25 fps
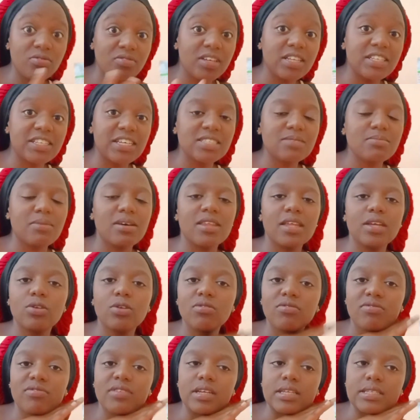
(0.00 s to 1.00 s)
No filters,
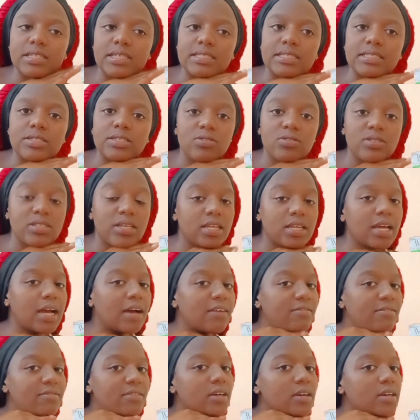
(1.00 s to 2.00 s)
by the no filters.
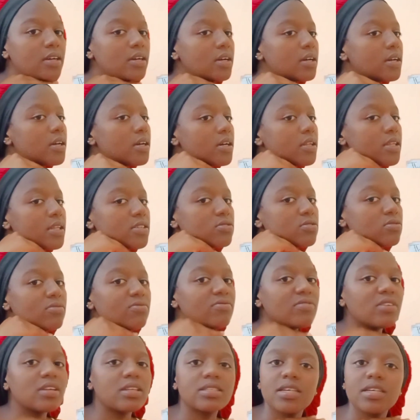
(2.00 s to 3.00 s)

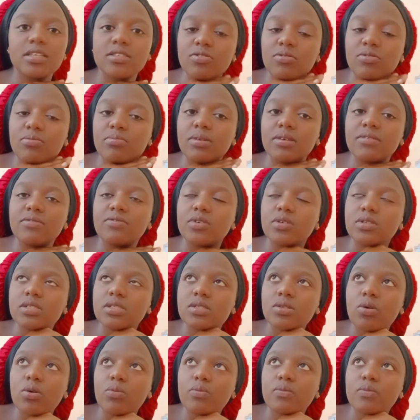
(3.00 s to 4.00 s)
There's no filters on
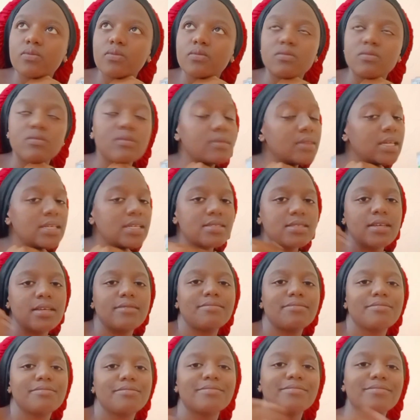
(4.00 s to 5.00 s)
my phone, so
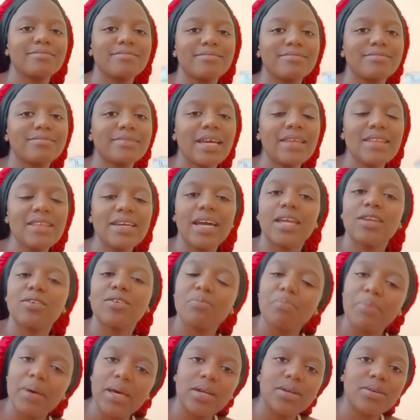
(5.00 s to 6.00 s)
that's it.
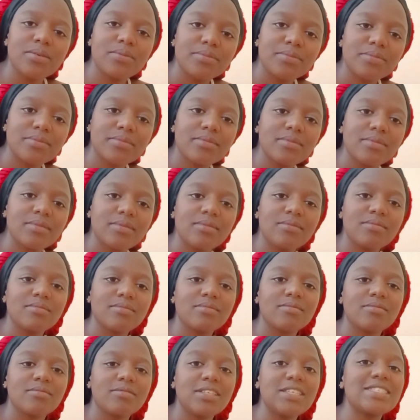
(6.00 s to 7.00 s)
I think I look better.
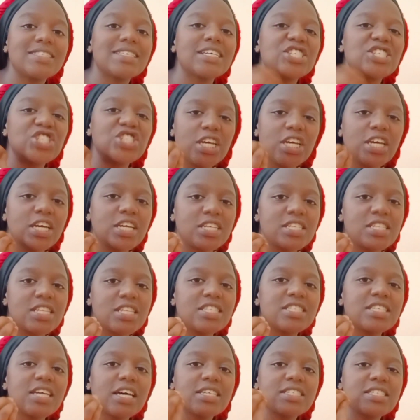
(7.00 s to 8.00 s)
There's a
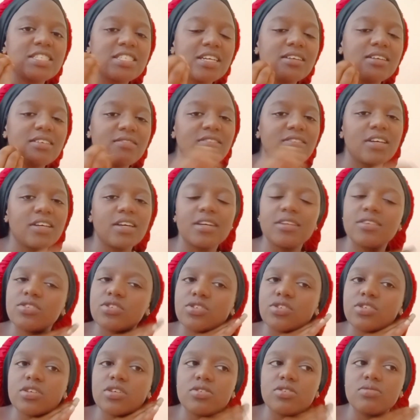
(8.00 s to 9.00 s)
change. There's a
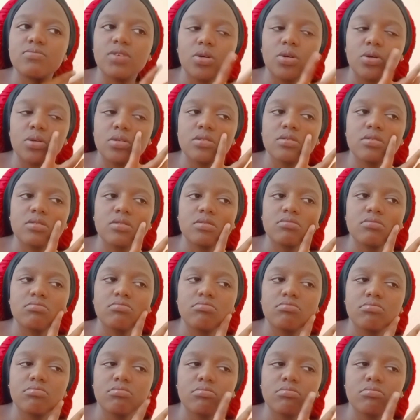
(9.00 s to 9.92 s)
significant change because